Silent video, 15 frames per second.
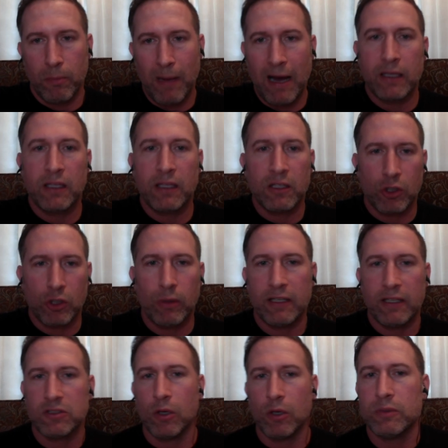body can create
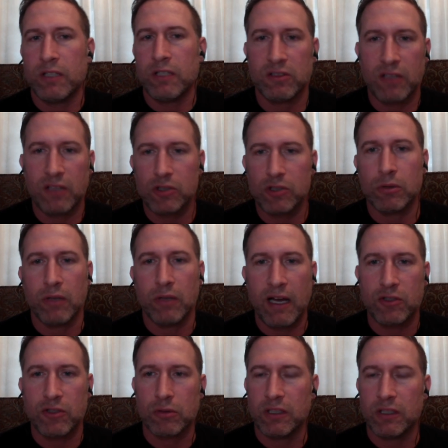its own testosterone
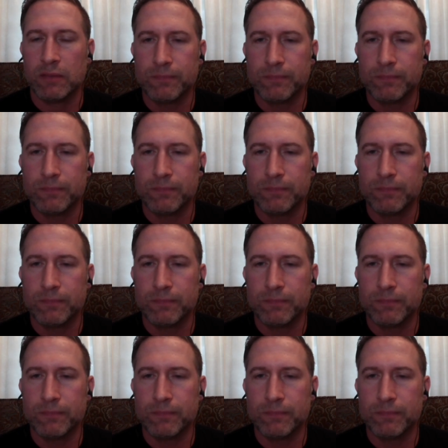naturally.